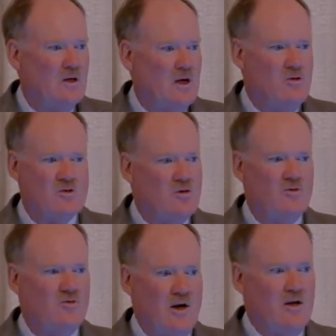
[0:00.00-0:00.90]
Now, there is no
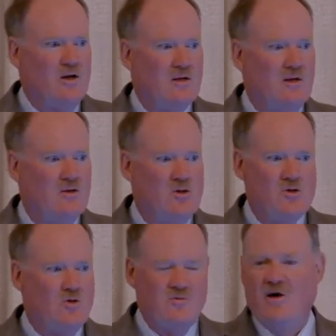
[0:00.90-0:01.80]
drug that
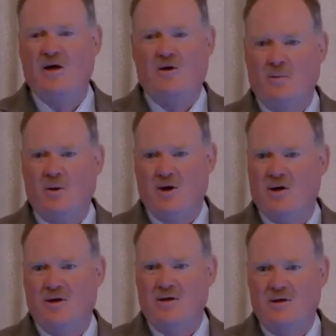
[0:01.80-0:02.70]
you can find on the
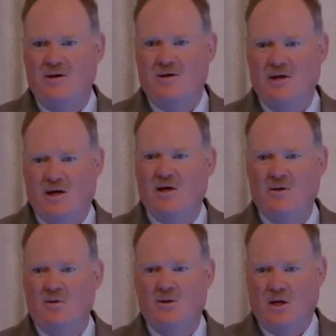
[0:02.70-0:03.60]
market that
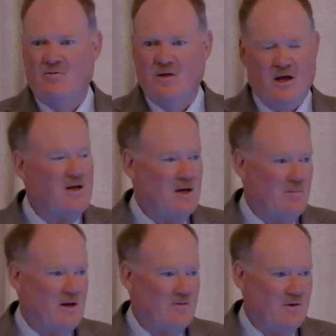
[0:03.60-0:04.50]
can deliver that kind of
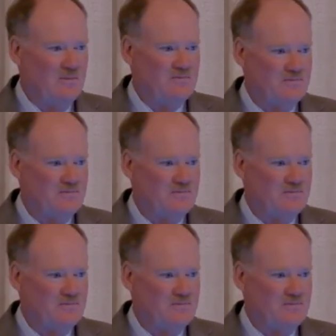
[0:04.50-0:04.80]
benefit.